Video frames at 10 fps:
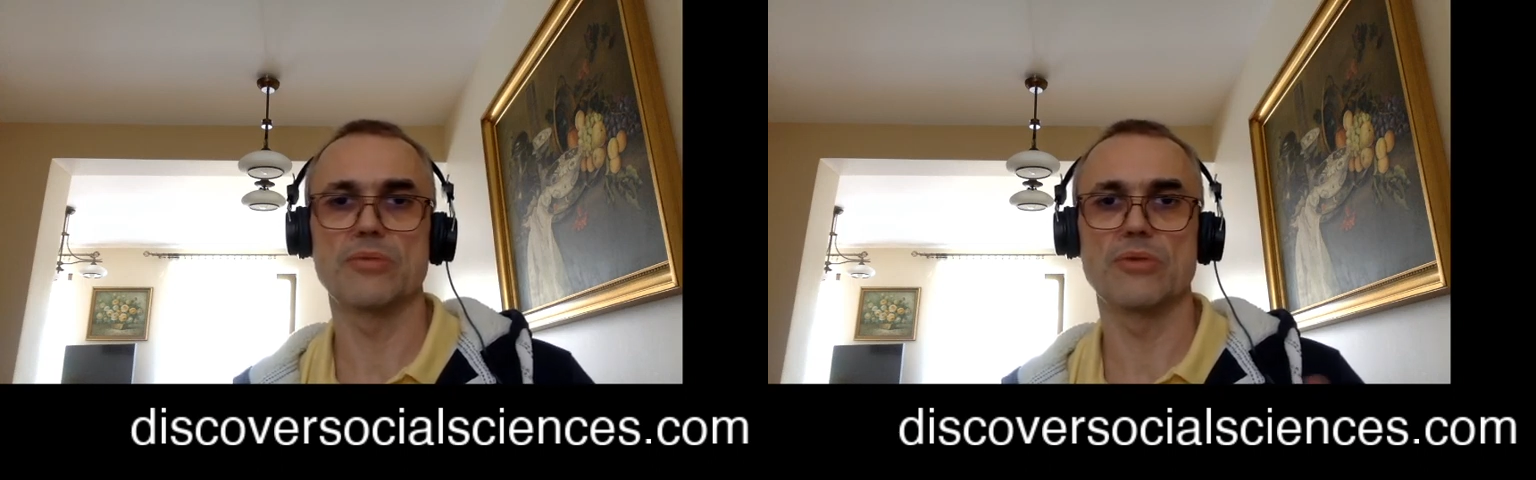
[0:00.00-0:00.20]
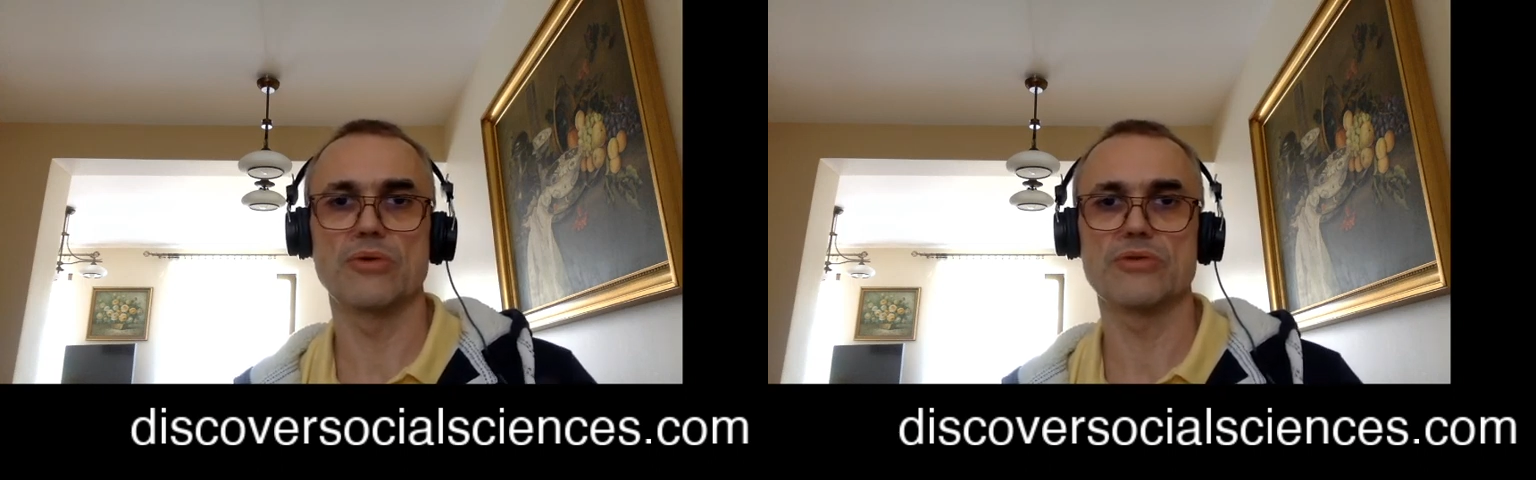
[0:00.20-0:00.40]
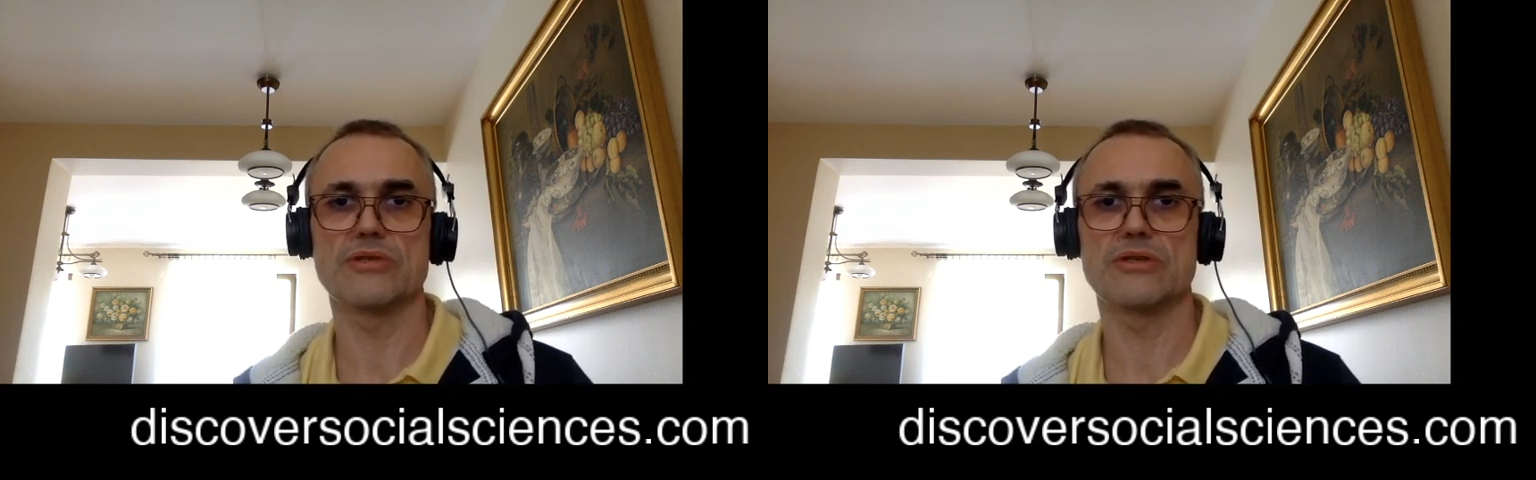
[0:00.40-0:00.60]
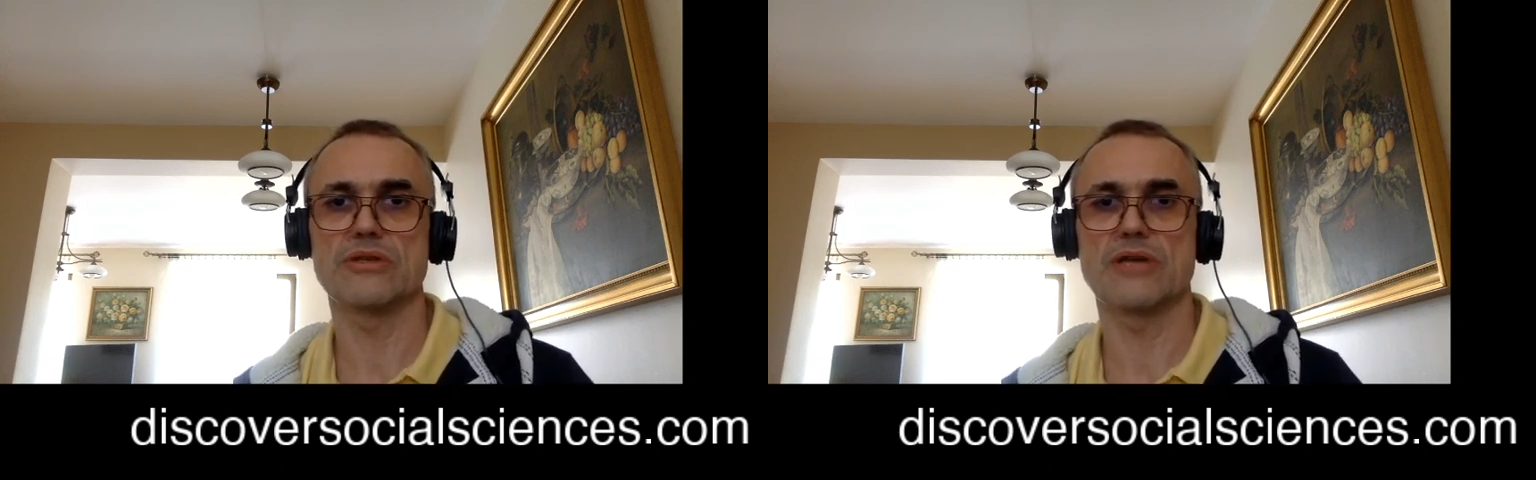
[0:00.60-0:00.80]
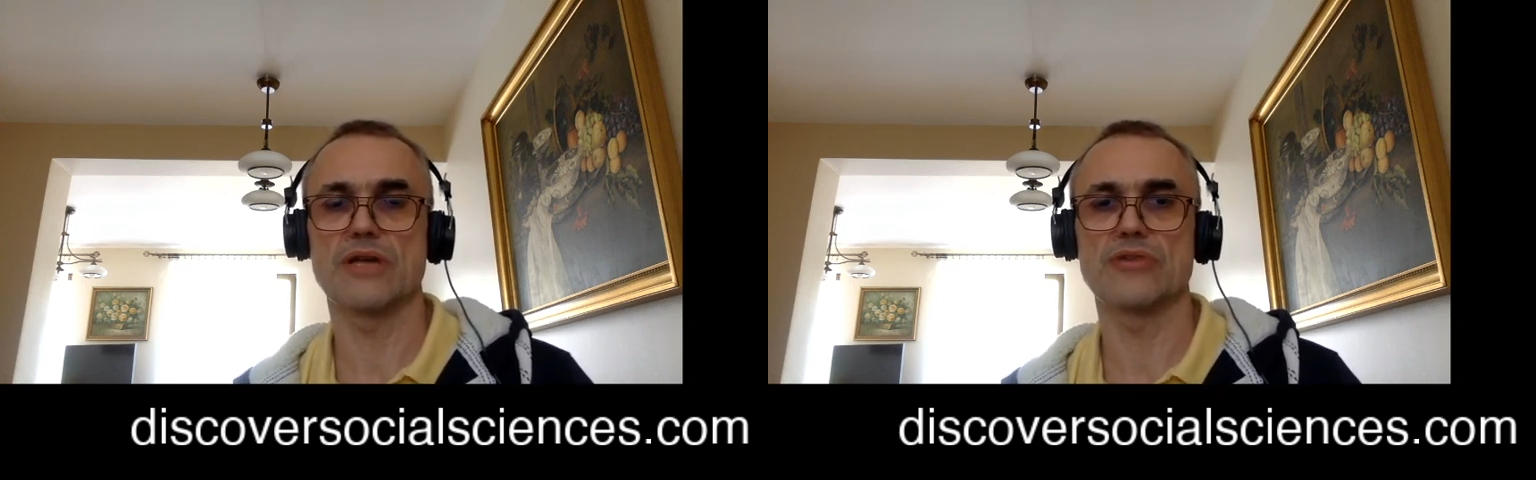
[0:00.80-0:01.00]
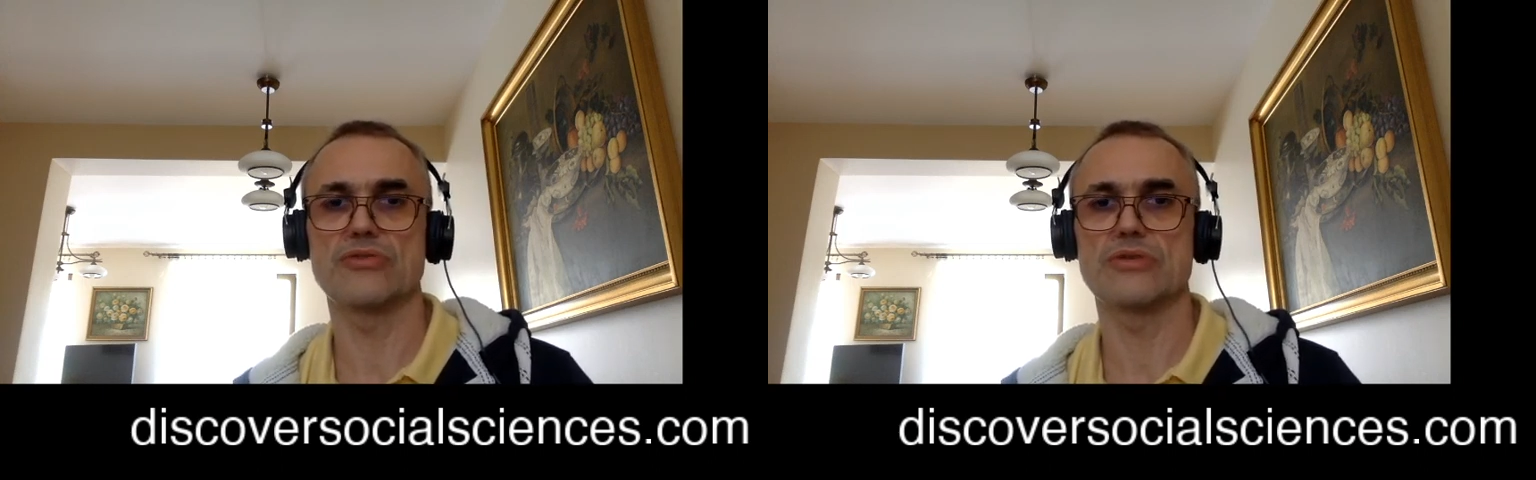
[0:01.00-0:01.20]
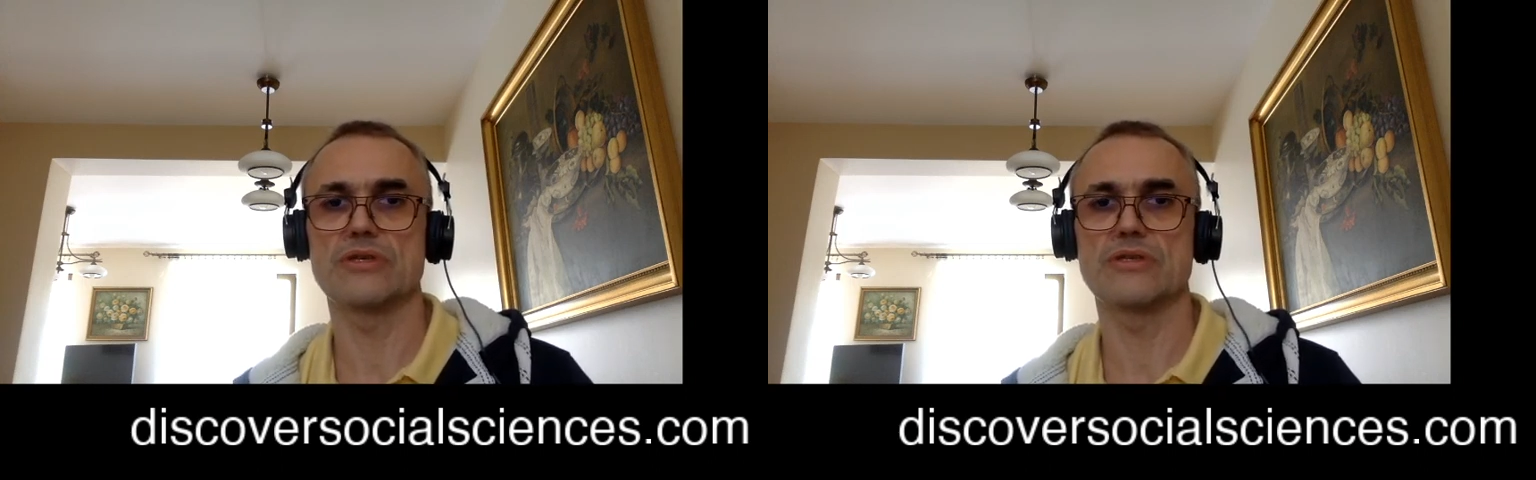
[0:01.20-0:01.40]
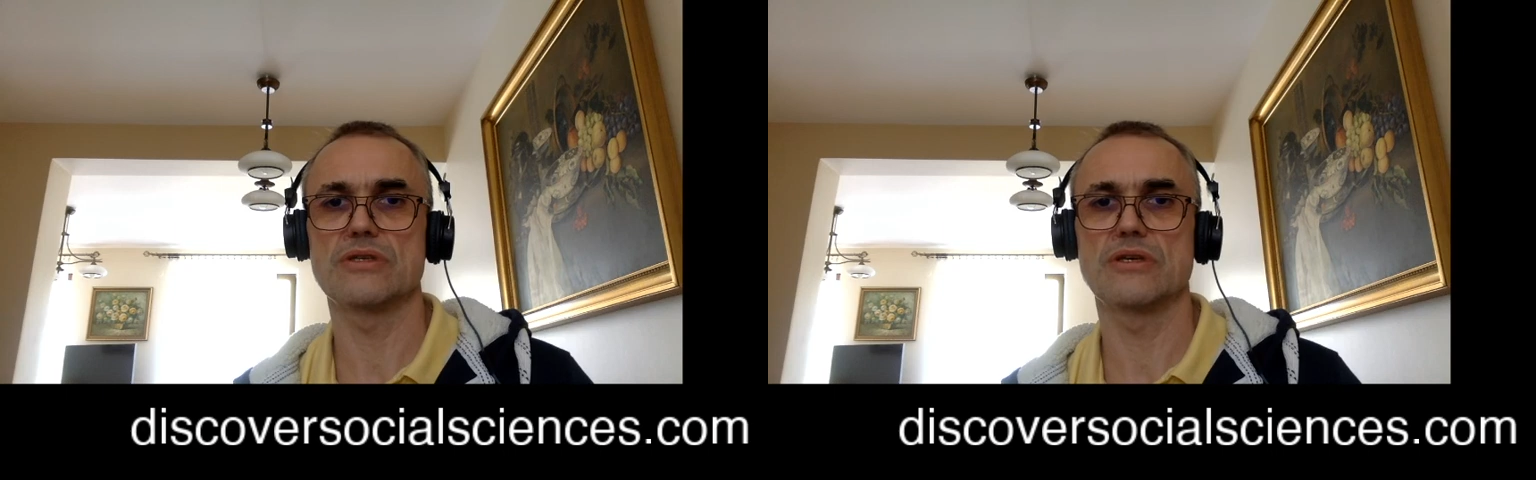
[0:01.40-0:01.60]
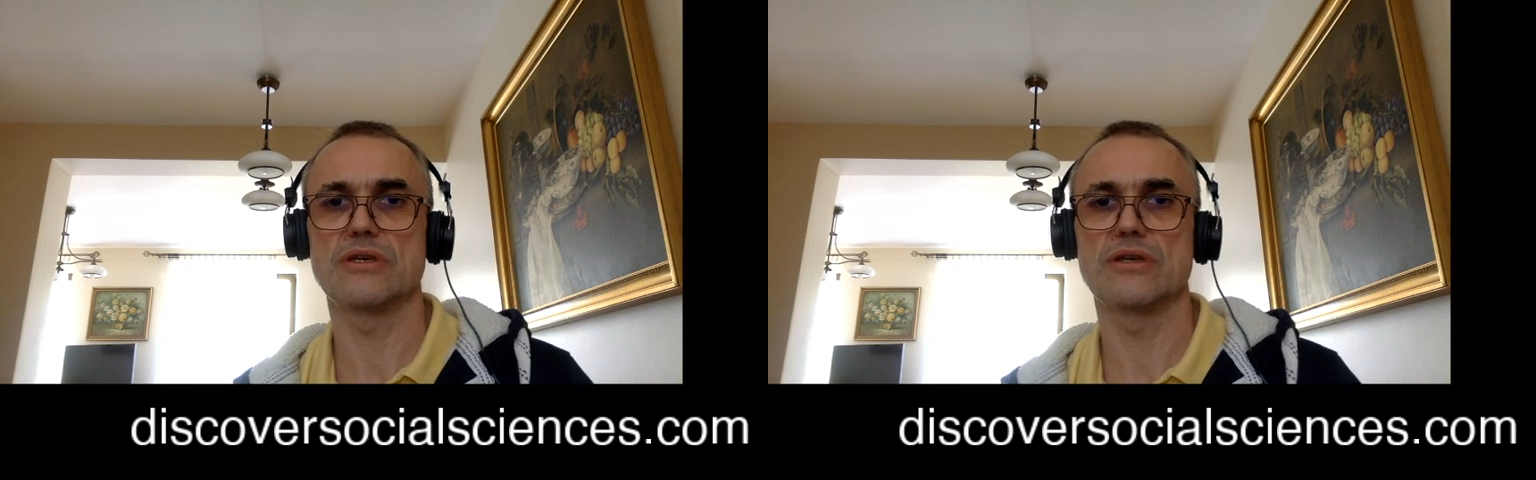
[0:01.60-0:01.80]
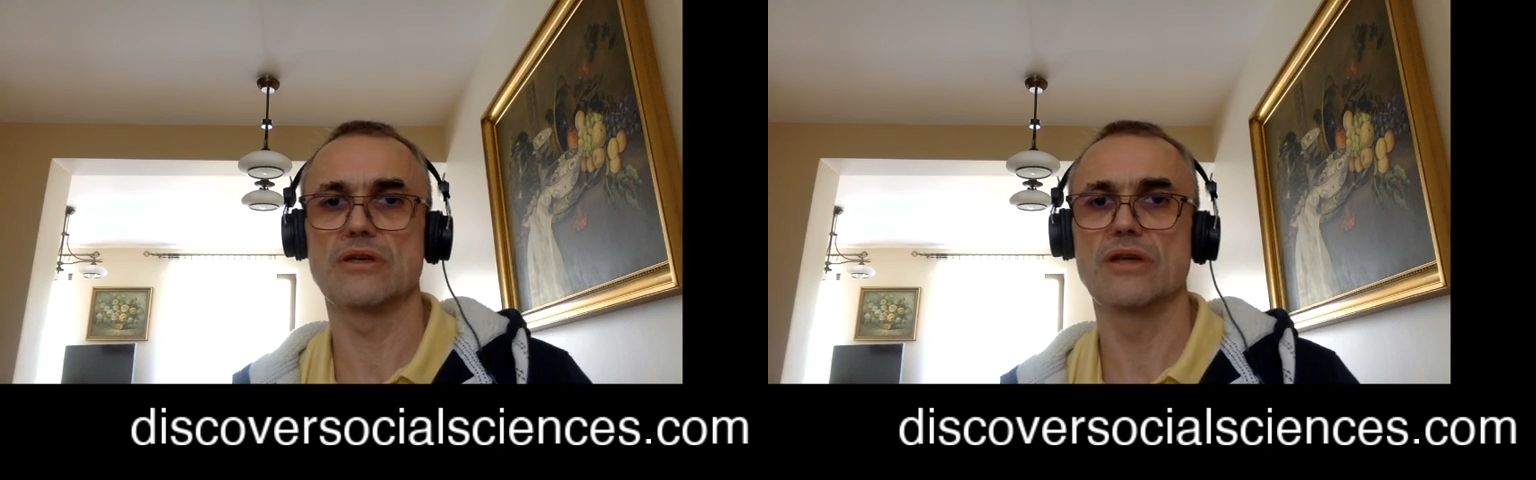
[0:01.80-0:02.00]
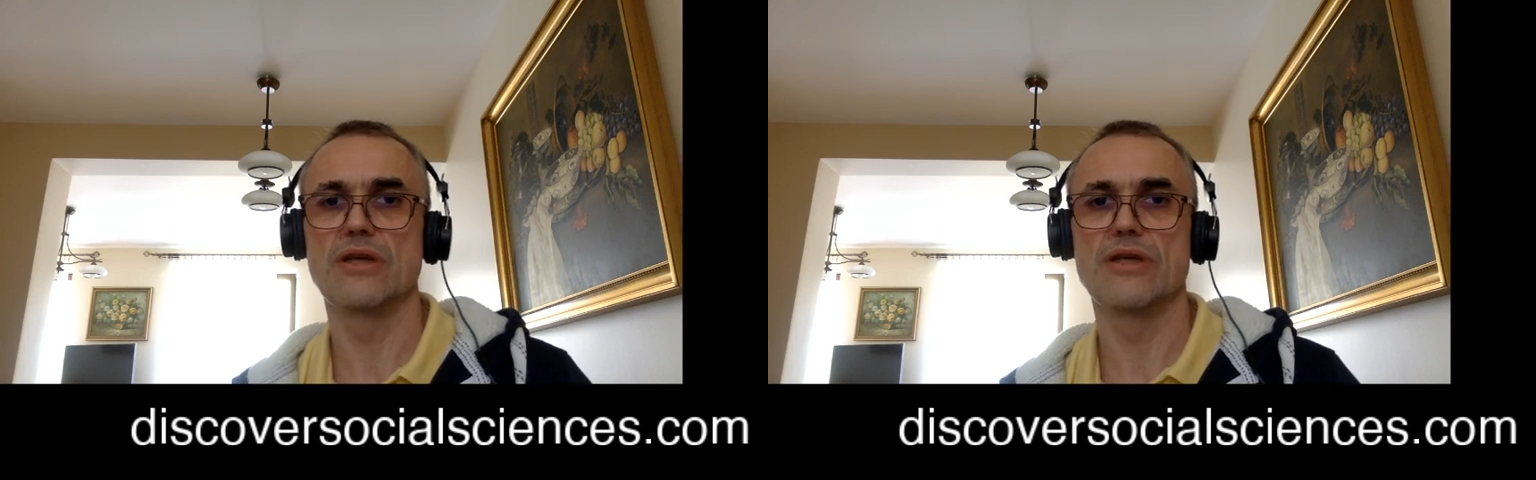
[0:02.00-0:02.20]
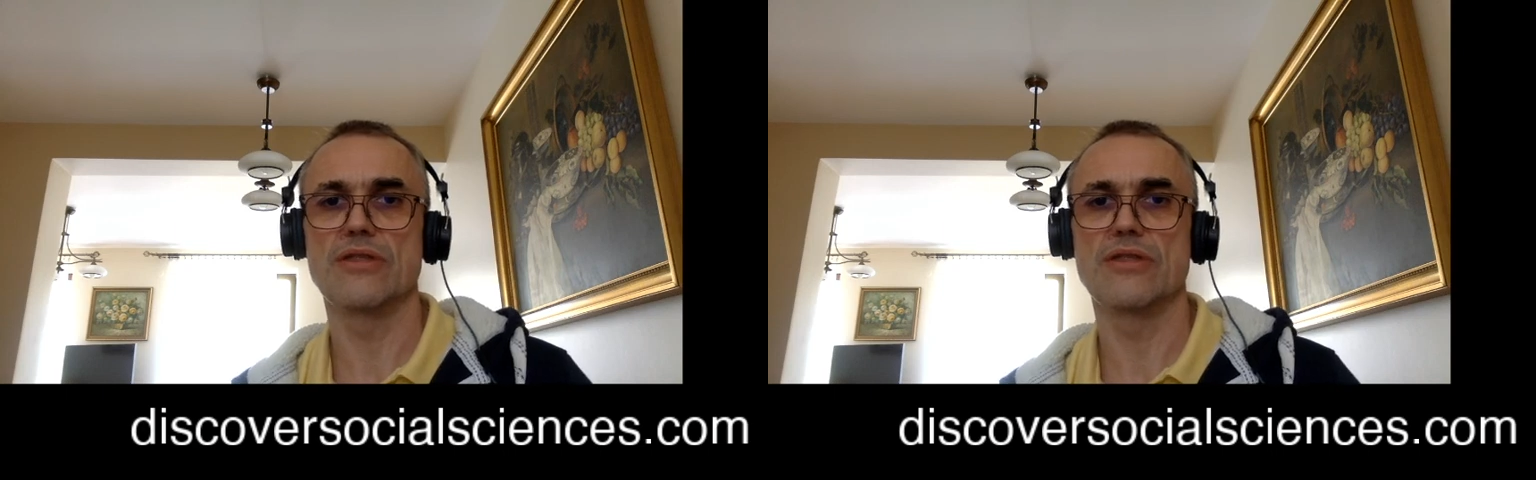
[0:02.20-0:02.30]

most countries in